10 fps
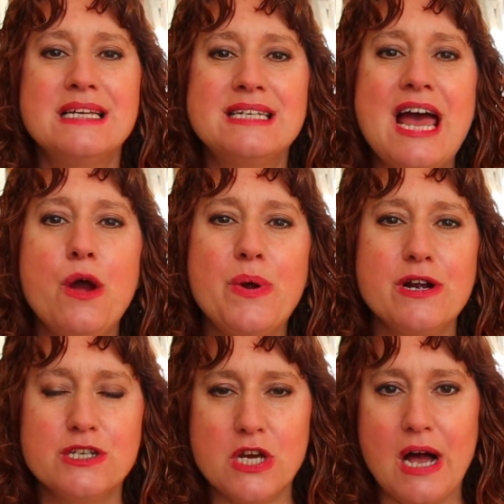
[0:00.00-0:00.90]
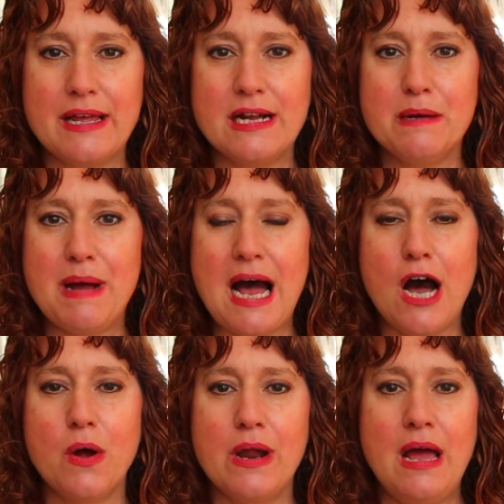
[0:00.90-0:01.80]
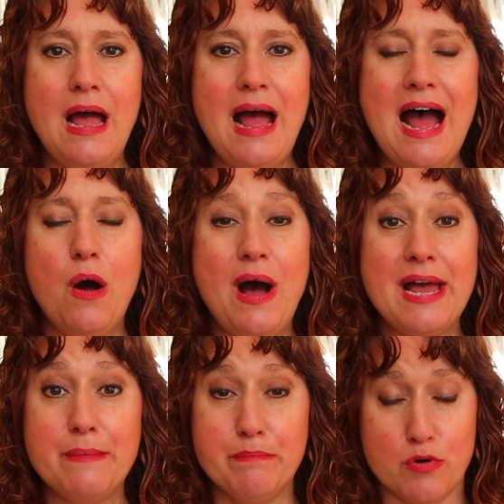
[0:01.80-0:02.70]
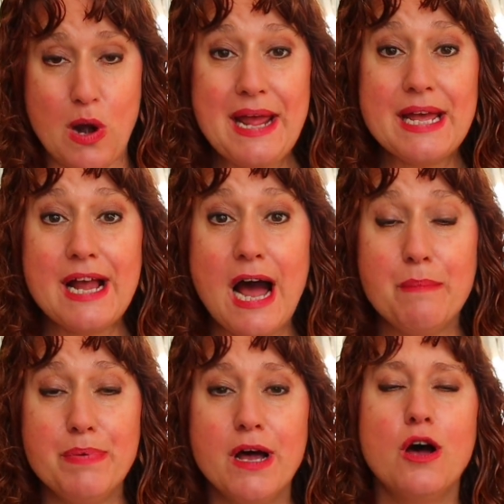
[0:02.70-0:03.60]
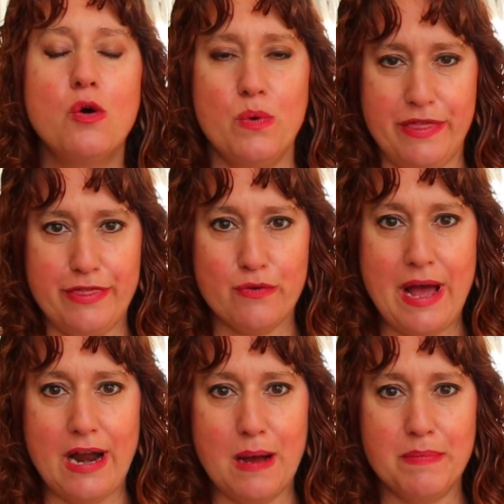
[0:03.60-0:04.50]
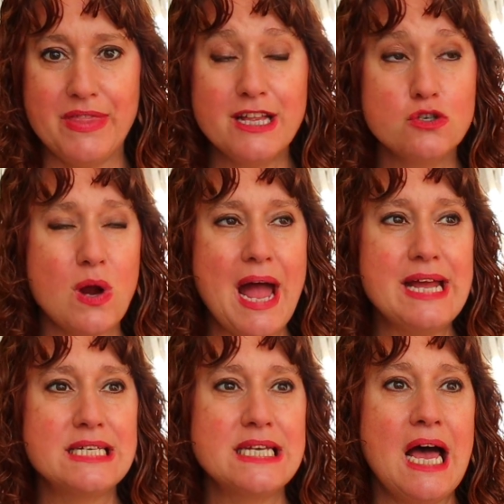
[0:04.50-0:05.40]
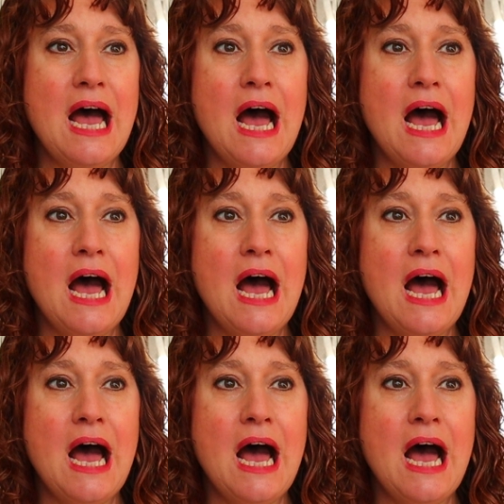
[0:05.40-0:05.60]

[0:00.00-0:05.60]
Today we are talking about how I am breaking up with ThredUp. That's right.